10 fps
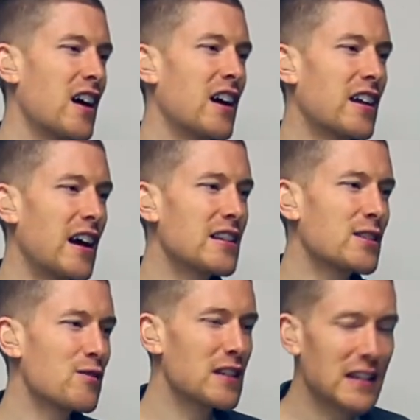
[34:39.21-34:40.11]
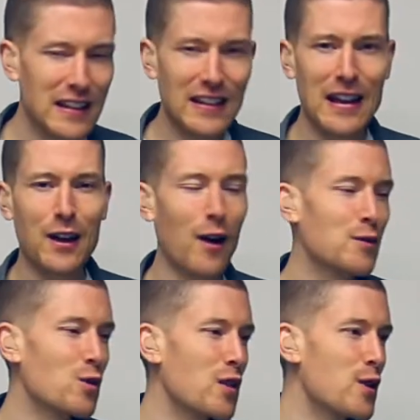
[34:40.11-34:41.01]
Okay, so really get
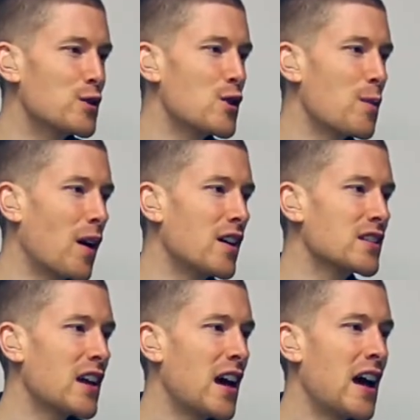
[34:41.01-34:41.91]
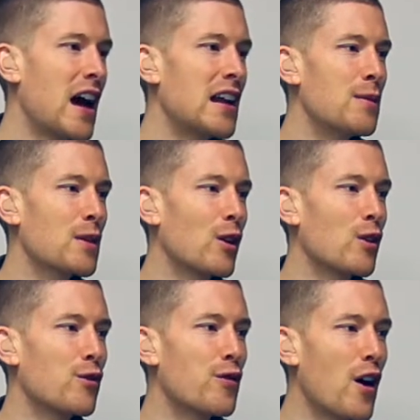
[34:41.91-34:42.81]
comfortable with those 2 bars. And then we've got
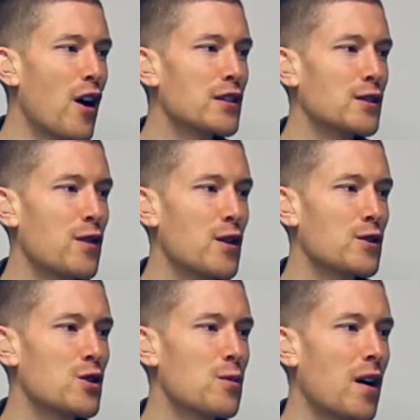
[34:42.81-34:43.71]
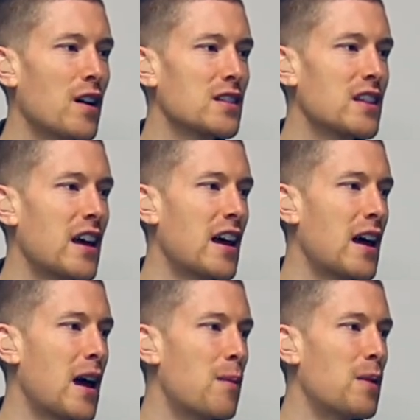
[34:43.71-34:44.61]
the first of those 2 bars there,
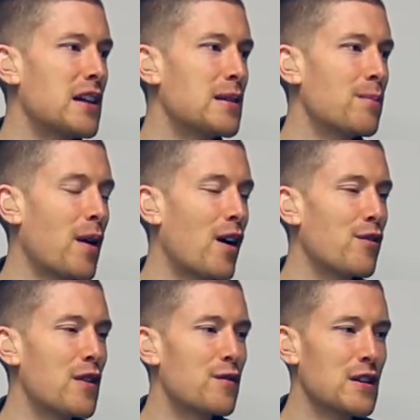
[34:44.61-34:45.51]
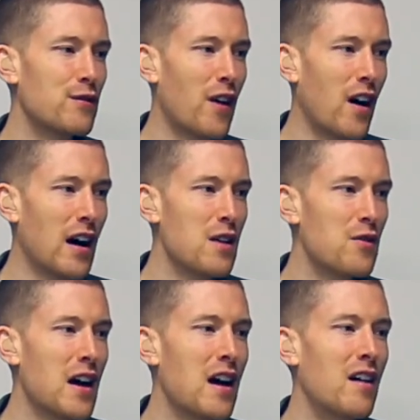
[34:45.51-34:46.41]
played in bar 55,
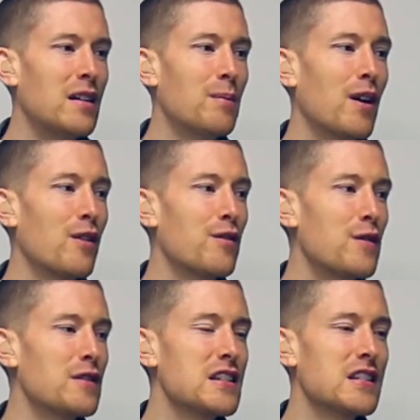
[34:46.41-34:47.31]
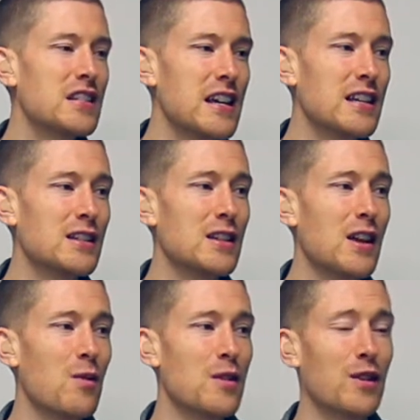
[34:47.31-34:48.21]
and in bar 56,
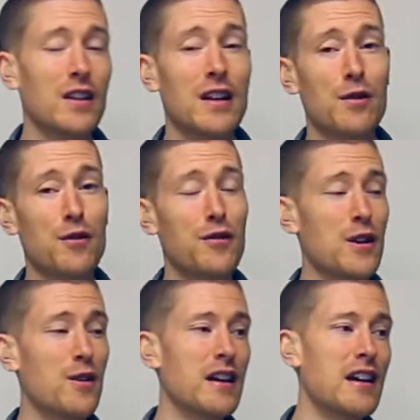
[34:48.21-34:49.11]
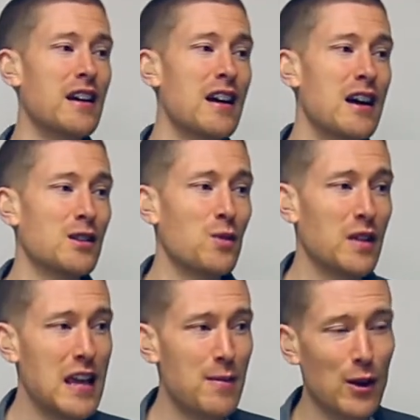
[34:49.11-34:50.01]
we've got another fill here. So we're
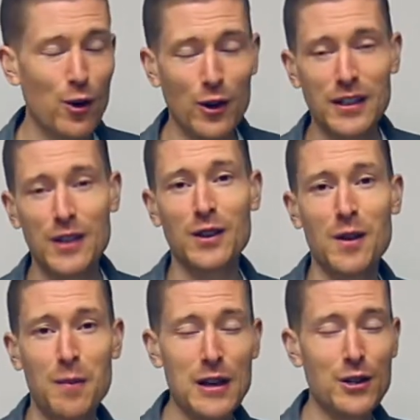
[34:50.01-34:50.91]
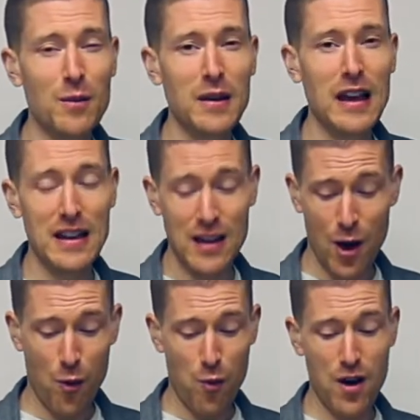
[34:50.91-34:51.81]
keeping quarter notes on the bass drum again.
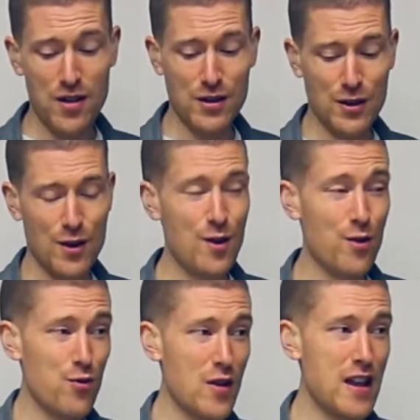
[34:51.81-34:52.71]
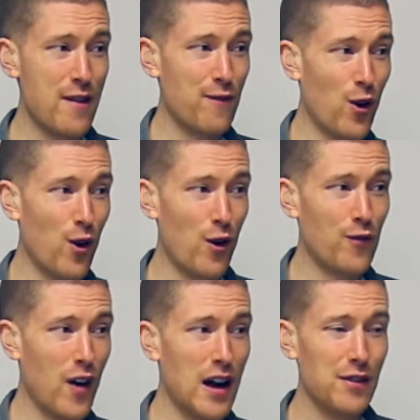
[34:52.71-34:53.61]
1, 2, 3, 4,
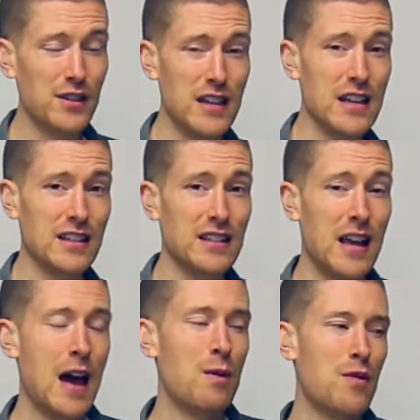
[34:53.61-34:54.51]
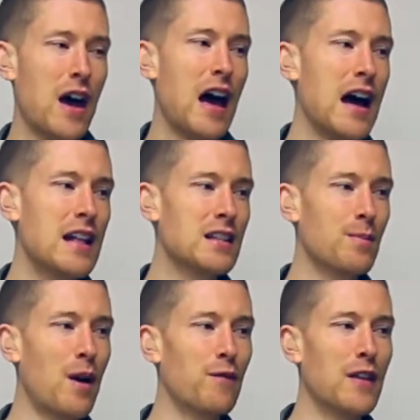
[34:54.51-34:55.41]
5, 6. With the hands
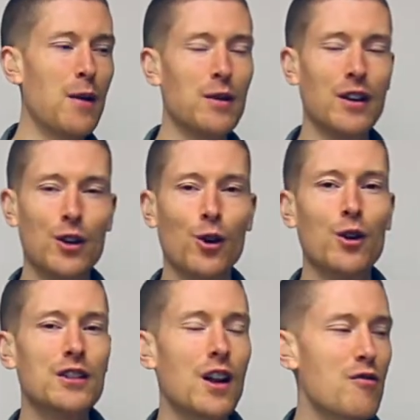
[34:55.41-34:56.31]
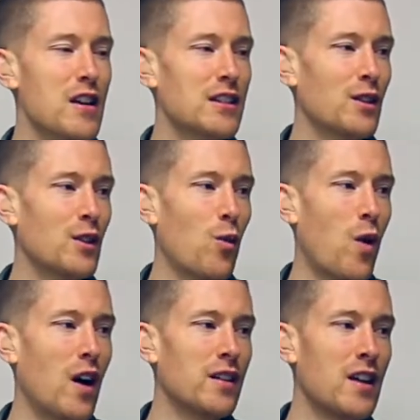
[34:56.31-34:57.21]
above that, we've got a quarter note rest on the
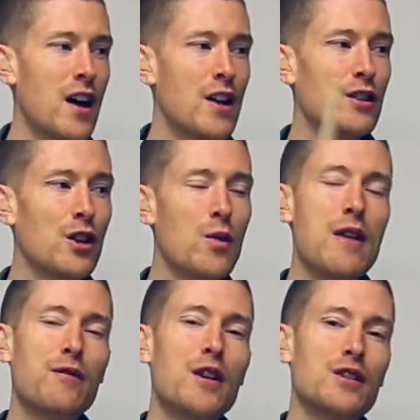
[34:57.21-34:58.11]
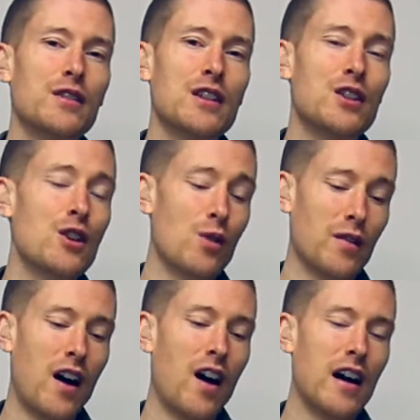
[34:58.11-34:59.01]
1, 2 8th notes on the 2 on
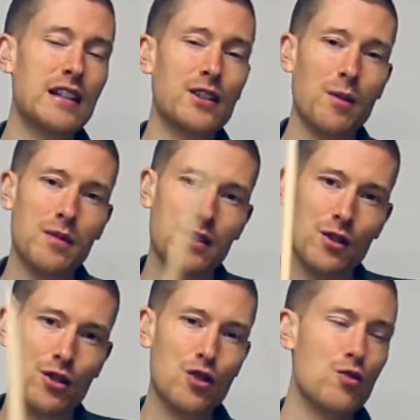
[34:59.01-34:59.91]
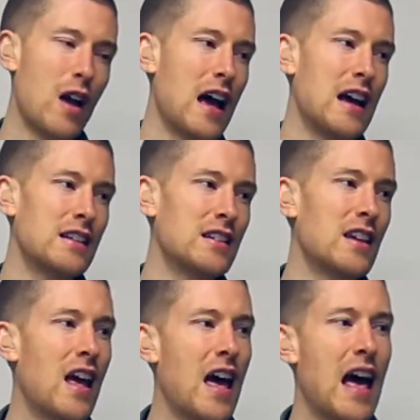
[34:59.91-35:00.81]
the high tom, so 2 and,
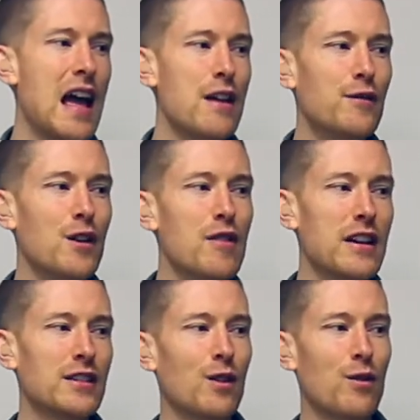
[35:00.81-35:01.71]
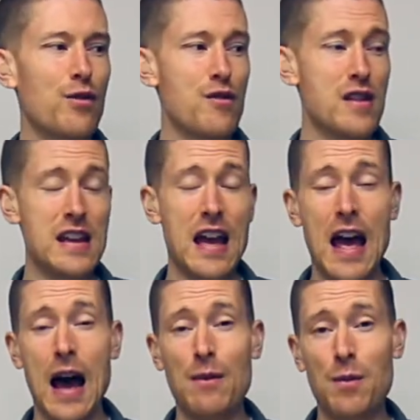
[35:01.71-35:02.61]
8th note rest on 3,
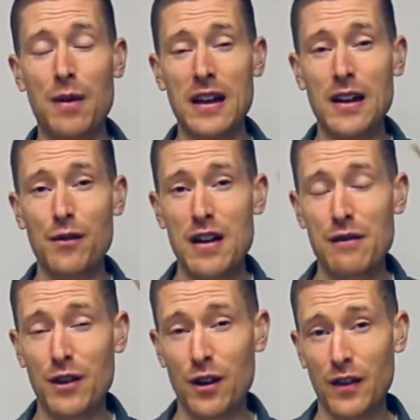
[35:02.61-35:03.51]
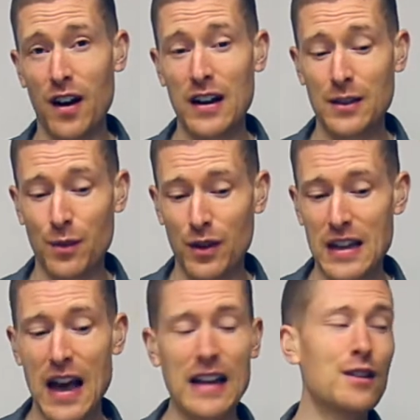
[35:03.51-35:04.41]
and we play another 8th note high tom on
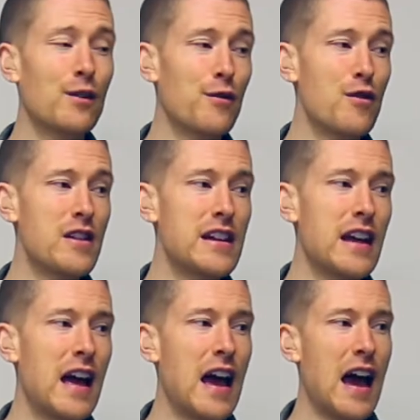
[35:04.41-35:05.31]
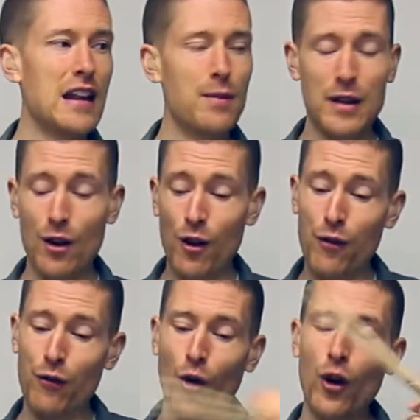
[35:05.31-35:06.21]
the and of 3, and then we got
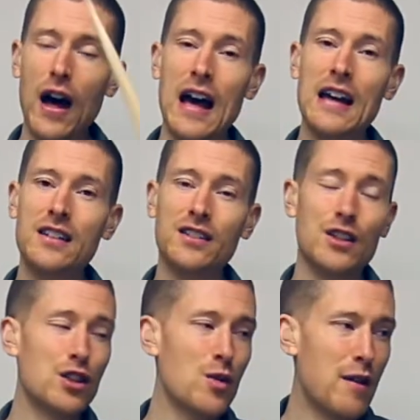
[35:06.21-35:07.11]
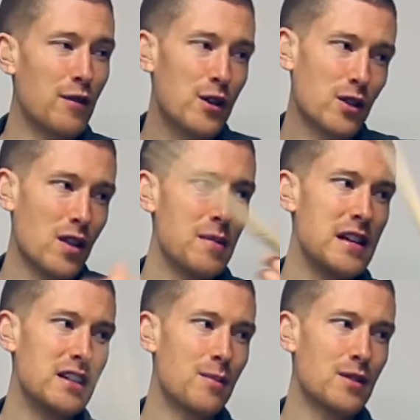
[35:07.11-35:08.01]
4 and, so 2 8th notes on the
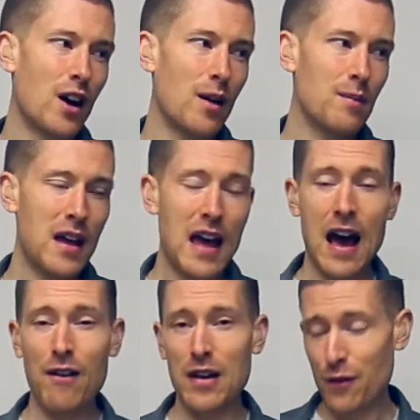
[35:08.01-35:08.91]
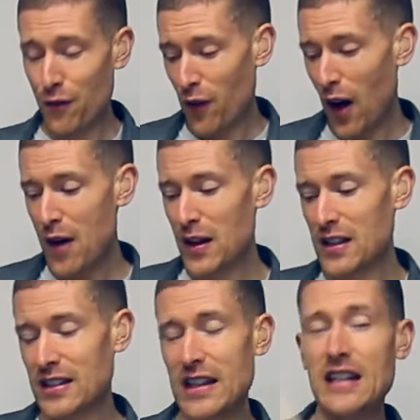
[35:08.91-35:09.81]
medium tom, and then 5
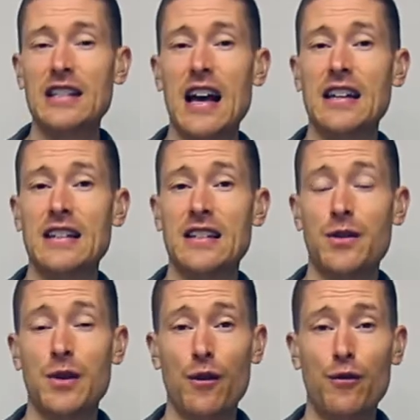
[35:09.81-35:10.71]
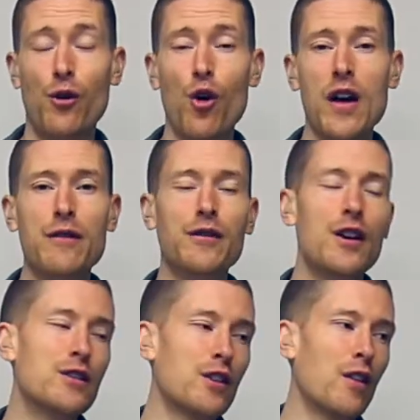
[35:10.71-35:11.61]
and 6 and, so we got 4 8th
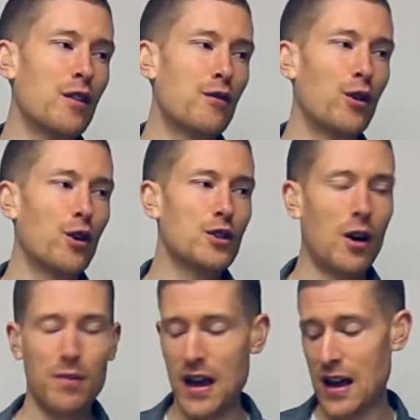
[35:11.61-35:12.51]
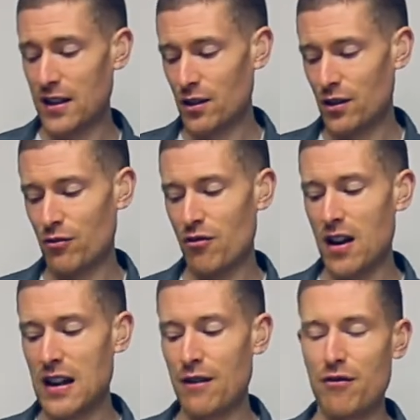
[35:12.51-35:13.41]
notes on the floor tom there, so just
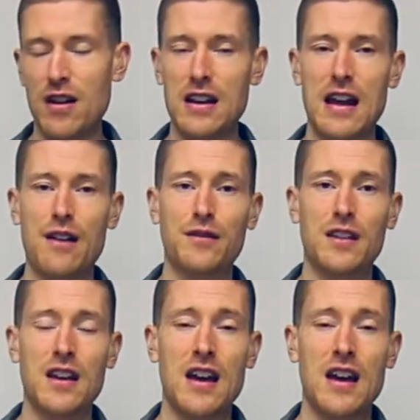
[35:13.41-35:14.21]
right left, right left.